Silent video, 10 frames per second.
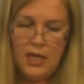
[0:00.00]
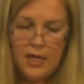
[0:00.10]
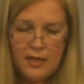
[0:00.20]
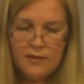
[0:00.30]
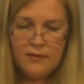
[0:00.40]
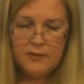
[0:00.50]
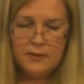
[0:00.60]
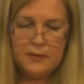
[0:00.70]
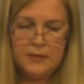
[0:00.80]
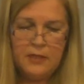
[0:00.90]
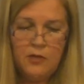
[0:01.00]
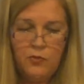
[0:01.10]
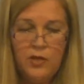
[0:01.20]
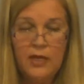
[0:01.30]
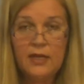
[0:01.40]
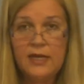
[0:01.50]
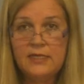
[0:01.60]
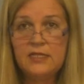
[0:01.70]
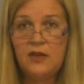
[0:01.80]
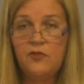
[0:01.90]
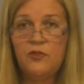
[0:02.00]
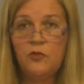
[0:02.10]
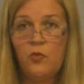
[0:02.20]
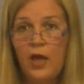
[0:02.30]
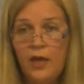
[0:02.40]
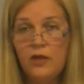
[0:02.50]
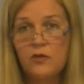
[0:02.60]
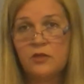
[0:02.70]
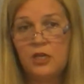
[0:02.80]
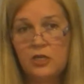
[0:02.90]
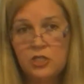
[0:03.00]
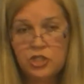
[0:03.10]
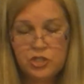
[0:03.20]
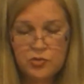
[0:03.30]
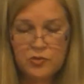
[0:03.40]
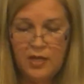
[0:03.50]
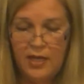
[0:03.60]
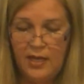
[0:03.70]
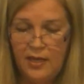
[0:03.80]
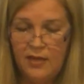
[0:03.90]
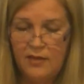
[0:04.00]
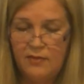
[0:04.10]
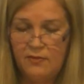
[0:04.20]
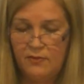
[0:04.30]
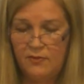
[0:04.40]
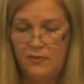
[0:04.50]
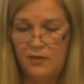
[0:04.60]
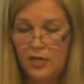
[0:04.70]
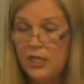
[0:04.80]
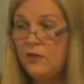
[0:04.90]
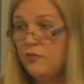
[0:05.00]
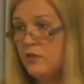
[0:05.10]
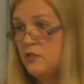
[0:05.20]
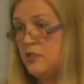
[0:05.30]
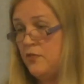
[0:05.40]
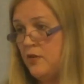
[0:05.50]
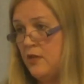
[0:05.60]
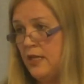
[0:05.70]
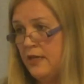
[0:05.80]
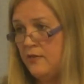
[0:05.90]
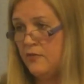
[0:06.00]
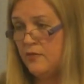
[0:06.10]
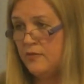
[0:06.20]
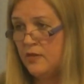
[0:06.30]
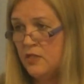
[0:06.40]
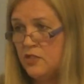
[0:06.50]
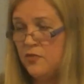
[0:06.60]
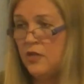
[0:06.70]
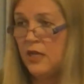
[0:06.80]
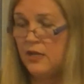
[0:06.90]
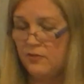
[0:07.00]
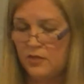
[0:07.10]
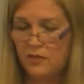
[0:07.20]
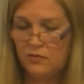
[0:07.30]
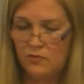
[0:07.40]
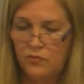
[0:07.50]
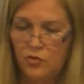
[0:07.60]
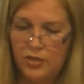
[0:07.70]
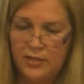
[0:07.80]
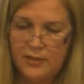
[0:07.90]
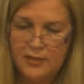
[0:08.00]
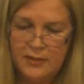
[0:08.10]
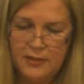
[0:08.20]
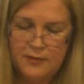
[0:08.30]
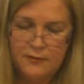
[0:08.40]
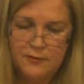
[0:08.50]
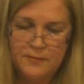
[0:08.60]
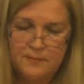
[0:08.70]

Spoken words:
And he realized after a while that he should have lived a different life than what he did live.